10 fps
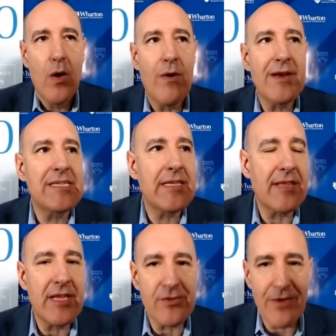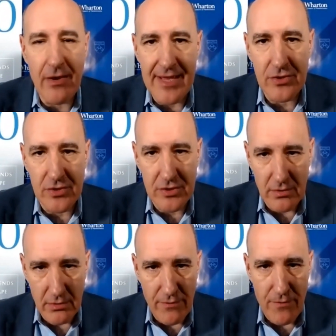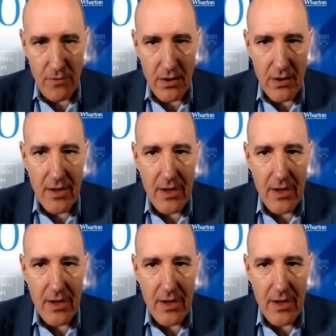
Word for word: what is it that these regulations should look for.